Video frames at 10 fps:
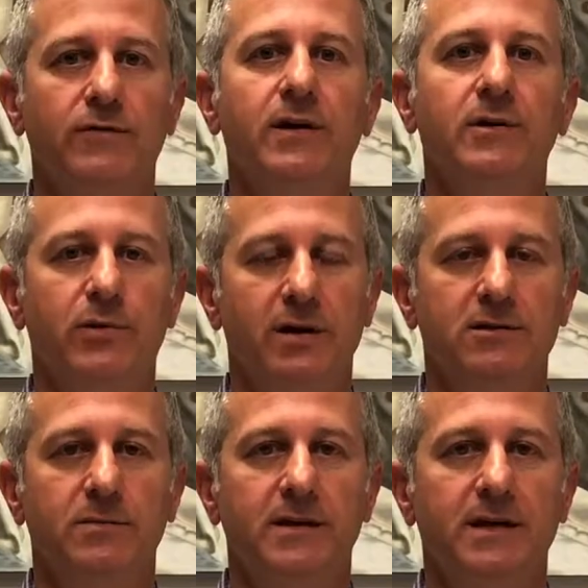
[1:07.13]
very
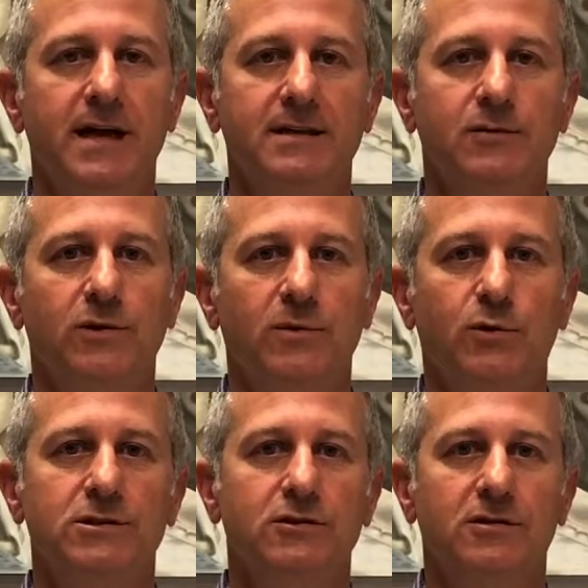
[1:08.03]
proud to be connected with the
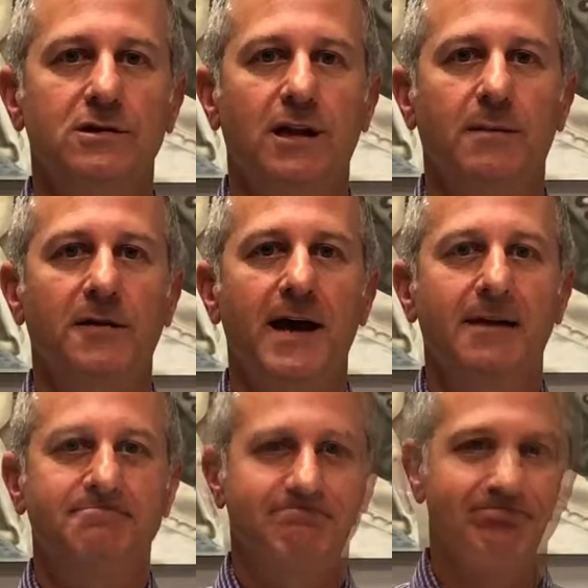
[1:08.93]
Boys and Girls Club on
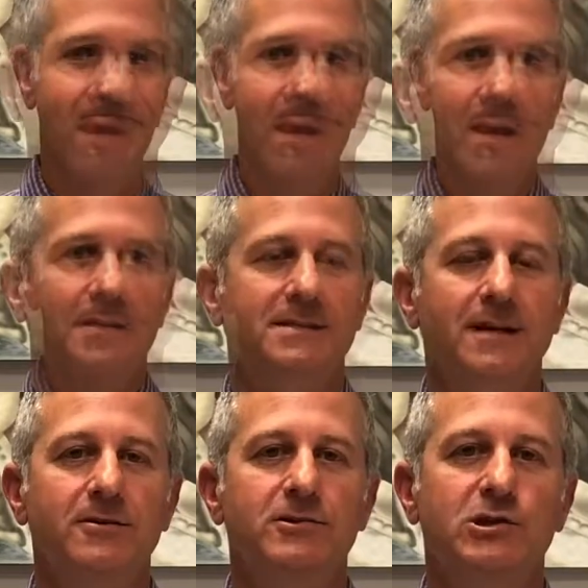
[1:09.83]
that. The
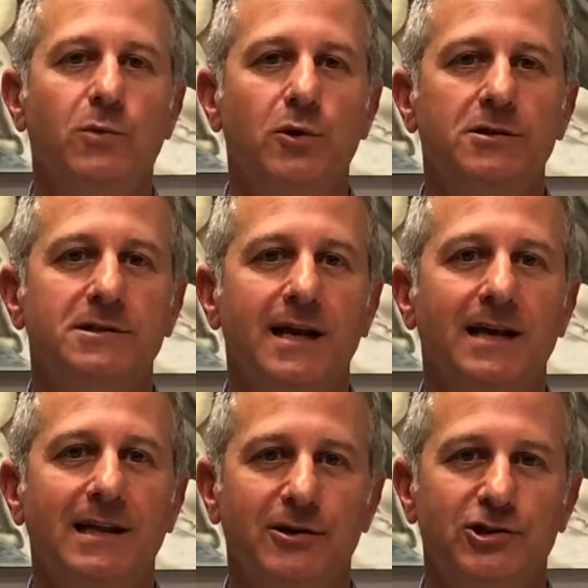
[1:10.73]
Senator Sports
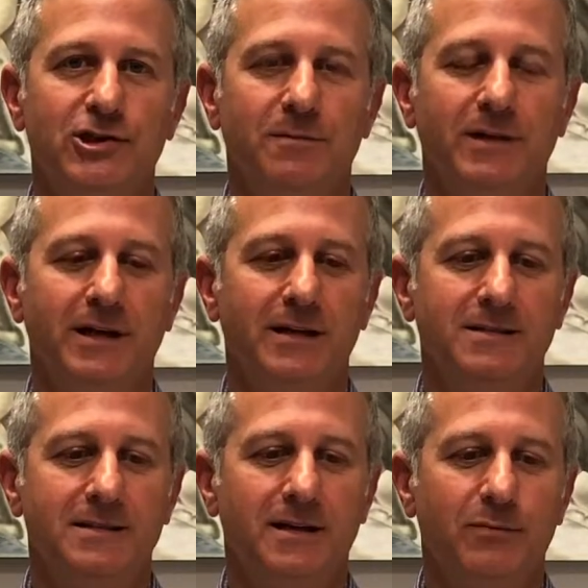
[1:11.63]
and Leadership League
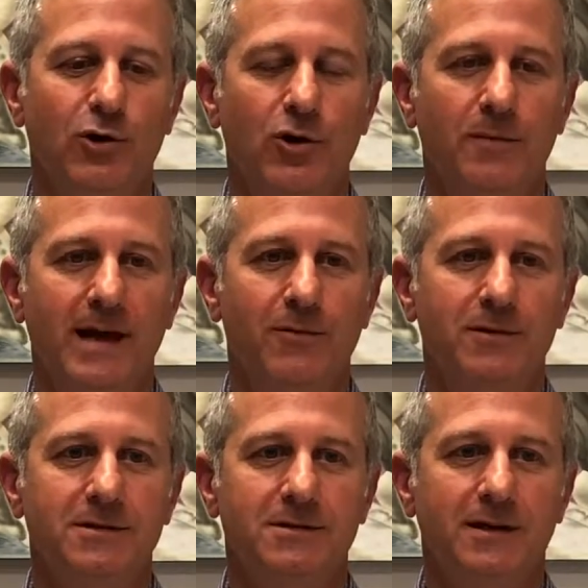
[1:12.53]
is a program that
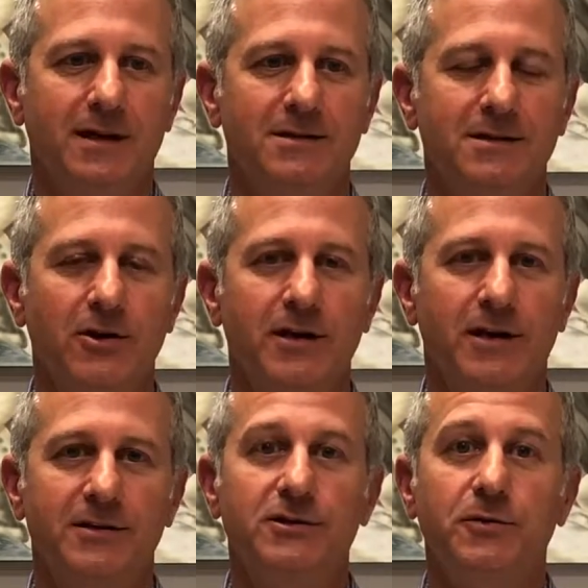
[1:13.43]
was uh, started
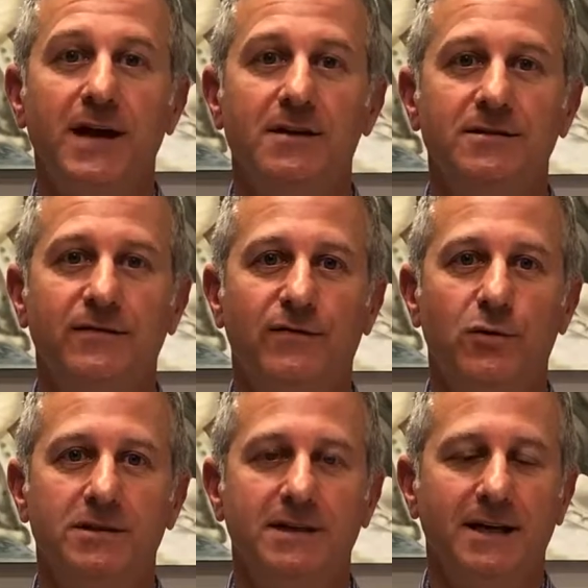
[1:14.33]
in
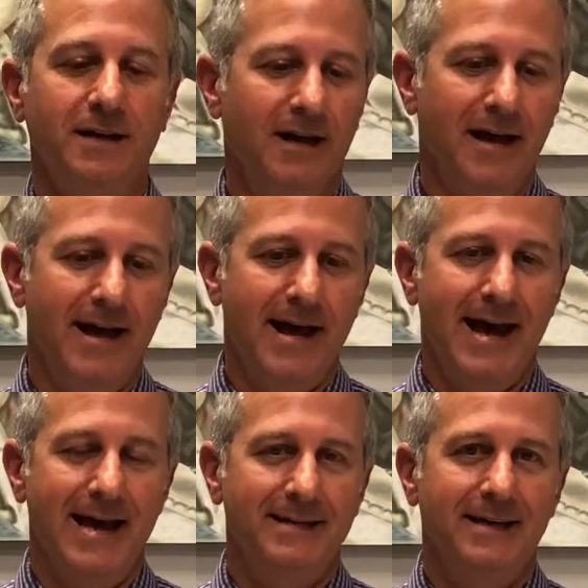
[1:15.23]
2014,
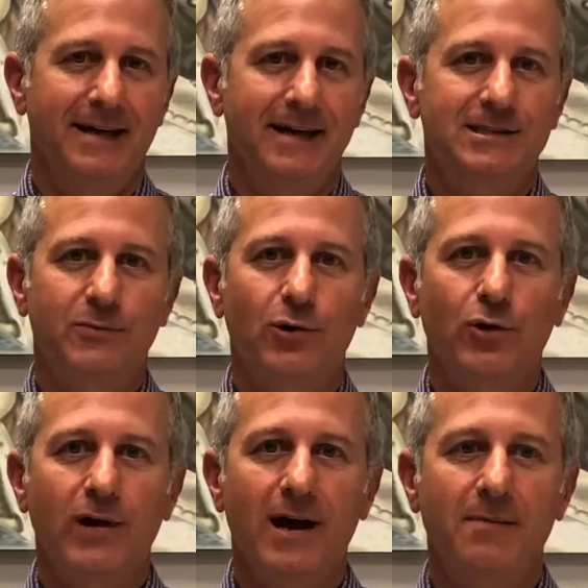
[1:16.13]
and uh, it's a
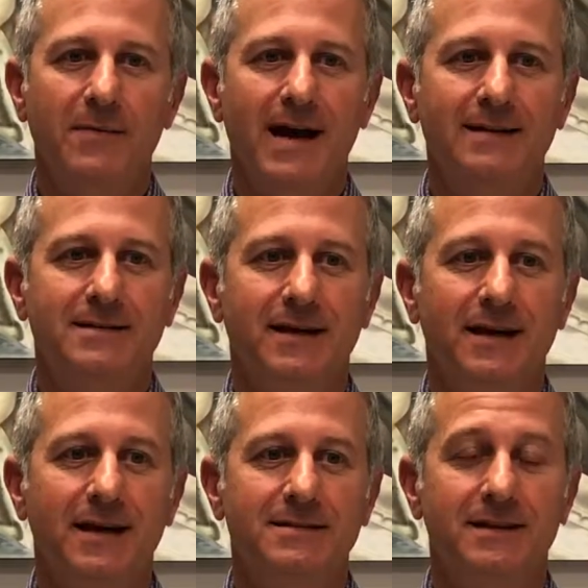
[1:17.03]
program that
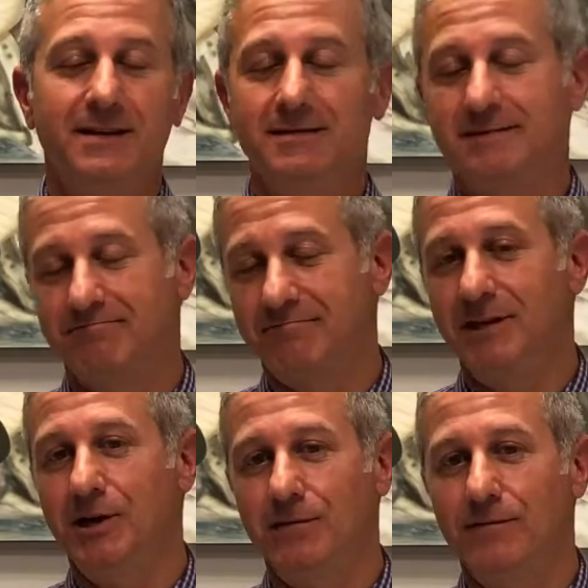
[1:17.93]
uh, to the, you know,